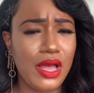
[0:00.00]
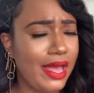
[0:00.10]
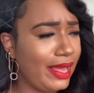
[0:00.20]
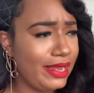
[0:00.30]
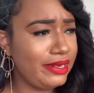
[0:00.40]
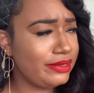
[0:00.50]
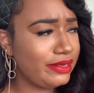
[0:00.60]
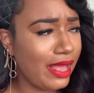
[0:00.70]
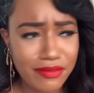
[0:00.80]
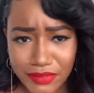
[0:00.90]
I ain't
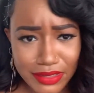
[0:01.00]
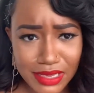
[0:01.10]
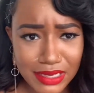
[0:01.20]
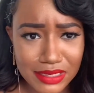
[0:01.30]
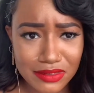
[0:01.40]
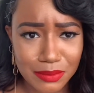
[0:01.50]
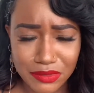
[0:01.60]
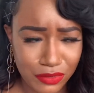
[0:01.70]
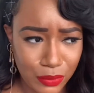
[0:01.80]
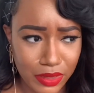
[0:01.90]
never done this
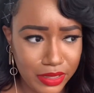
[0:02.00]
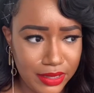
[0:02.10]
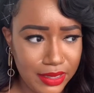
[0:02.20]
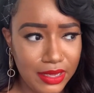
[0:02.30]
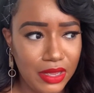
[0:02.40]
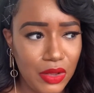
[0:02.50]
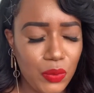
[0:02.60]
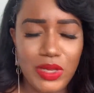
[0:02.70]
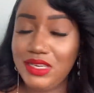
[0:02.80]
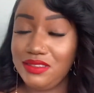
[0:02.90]
before.
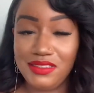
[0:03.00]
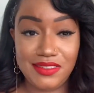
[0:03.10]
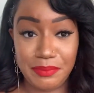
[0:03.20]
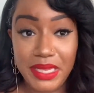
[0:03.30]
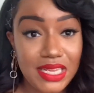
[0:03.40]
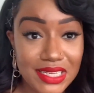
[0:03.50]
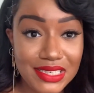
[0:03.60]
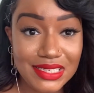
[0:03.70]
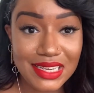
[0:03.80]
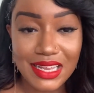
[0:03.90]
What does this
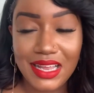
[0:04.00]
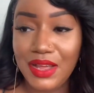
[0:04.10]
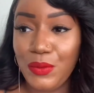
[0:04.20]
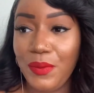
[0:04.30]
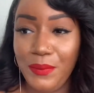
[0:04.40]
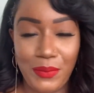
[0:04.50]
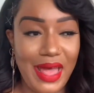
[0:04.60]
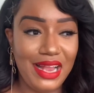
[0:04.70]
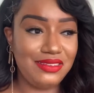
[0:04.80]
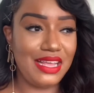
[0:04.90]
mean?
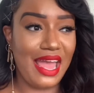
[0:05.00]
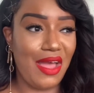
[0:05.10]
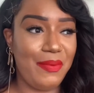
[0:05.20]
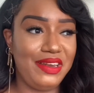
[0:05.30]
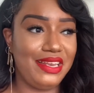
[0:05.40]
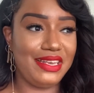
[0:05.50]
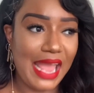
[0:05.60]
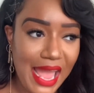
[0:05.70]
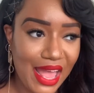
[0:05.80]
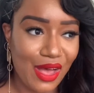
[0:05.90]
Why is it happening
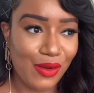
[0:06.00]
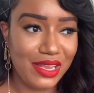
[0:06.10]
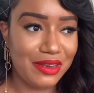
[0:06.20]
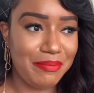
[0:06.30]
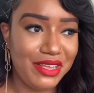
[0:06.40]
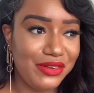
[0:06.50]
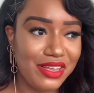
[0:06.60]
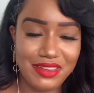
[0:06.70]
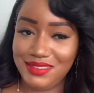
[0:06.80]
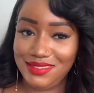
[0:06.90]
now in the middle
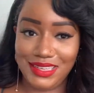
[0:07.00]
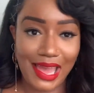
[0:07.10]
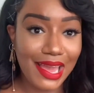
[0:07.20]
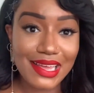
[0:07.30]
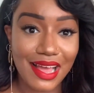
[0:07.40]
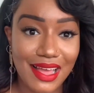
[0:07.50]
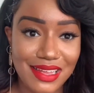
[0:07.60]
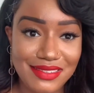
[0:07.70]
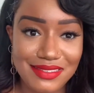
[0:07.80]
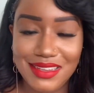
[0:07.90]
of this
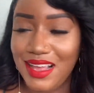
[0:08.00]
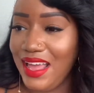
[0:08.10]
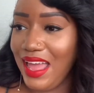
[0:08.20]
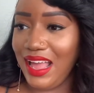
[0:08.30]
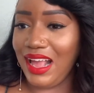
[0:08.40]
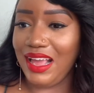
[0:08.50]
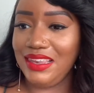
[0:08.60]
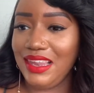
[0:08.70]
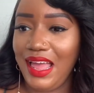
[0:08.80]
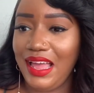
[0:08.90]
chaos?
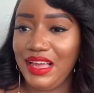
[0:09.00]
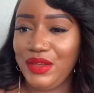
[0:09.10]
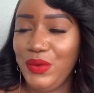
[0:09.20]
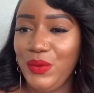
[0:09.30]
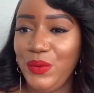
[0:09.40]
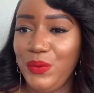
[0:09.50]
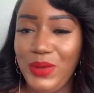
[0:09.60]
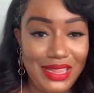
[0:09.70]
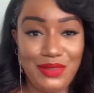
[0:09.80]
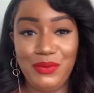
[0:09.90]
And like,
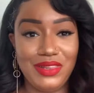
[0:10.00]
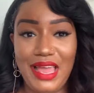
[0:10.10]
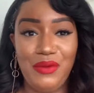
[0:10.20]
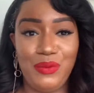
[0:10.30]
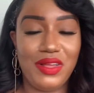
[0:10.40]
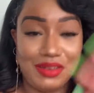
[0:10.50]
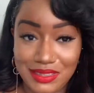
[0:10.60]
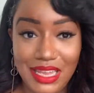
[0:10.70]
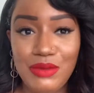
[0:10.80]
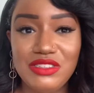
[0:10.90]
what the like
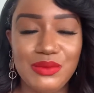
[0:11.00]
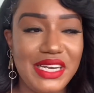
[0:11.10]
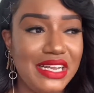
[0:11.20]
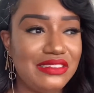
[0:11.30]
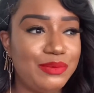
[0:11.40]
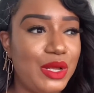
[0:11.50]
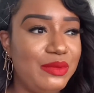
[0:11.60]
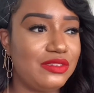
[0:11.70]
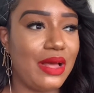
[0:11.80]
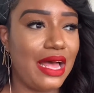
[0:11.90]
it was one of those
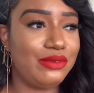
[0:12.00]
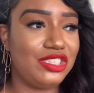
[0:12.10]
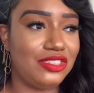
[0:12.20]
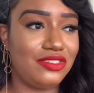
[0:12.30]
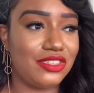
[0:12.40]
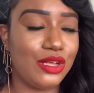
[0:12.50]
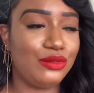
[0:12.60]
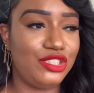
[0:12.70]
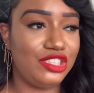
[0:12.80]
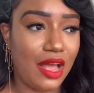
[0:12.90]
moments where I was just
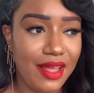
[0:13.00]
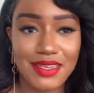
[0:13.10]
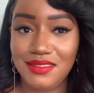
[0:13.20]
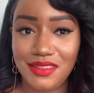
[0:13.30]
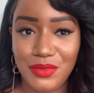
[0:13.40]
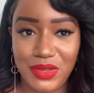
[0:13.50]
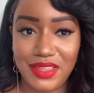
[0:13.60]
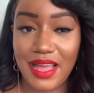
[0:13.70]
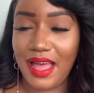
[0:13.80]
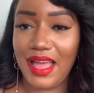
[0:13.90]
so shocked
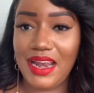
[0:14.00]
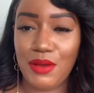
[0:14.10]
with God.